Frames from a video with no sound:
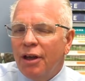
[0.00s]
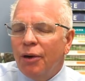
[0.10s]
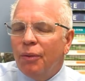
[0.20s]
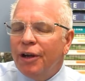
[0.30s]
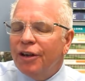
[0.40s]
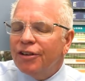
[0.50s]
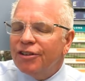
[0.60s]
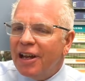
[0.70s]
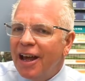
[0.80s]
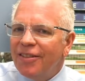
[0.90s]
We
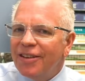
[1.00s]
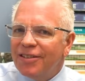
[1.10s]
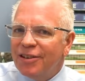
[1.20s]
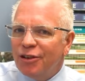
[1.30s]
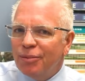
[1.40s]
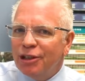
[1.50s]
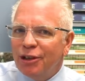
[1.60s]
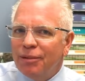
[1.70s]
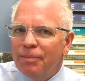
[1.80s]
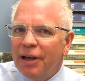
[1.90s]
understand this syndrome a
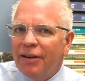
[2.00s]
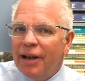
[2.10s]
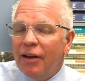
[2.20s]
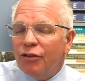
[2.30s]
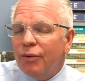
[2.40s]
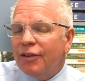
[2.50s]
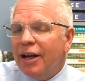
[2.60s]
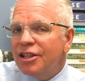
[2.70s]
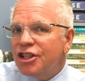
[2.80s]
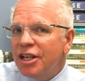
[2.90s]
little bit better now, so we've
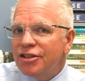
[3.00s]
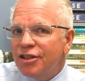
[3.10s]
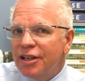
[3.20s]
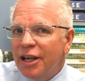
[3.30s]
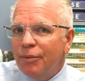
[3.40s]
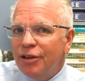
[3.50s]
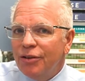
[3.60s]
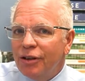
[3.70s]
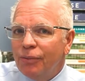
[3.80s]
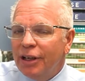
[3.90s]
kind of changed the name
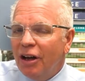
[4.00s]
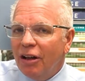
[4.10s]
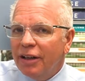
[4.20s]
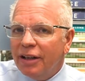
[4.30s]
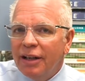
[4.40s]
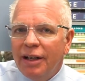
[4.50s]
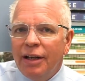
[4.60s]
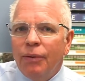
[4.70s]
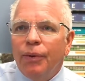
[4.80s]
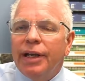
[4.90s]
we call it.
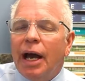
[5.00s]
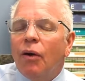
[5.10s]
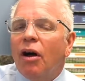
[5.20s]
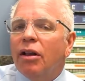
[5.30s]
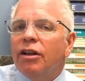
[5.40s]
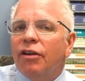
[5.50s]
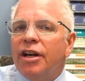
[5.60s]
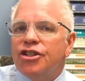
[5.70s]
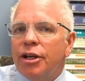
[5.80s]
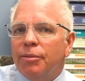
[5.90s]
We now call it
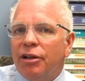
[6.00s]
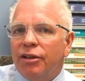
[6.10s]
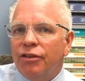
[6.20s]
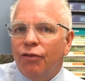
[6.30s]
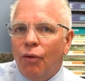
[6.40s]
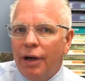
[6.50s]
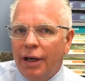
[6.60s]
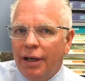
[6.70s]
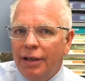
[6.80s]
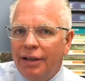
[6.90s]
trigeminal
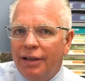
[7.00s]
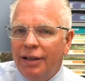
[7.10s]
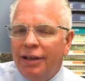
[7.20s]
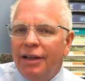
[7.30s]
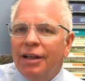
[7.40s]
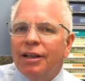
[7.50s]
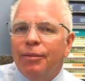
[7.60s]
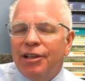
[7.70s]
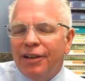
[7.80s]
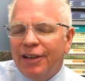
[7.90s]
dysphoria. Let
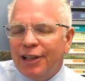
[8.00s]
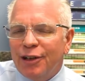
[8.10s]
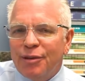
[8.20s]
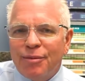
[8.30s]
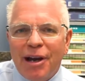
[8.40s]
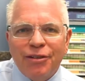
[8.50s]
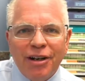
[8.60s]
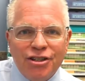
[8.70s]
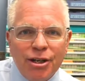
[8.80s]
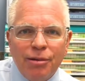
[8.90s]
me tell you a little bit about
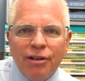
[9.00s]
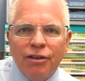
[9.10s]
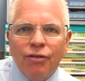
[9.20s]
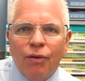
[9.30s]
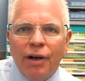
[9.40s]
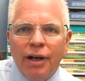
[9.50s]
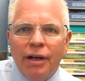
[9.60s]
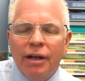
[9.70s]
trigeminal dysphoria.